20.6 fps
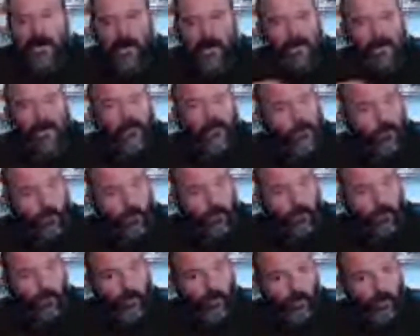herbal.
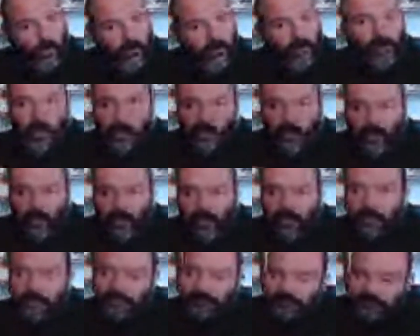There is a
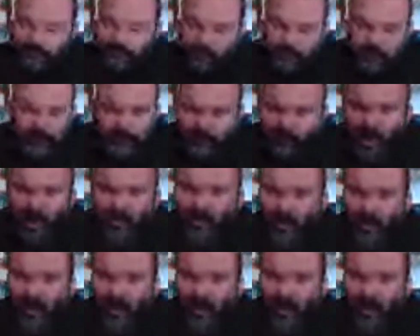little bit of the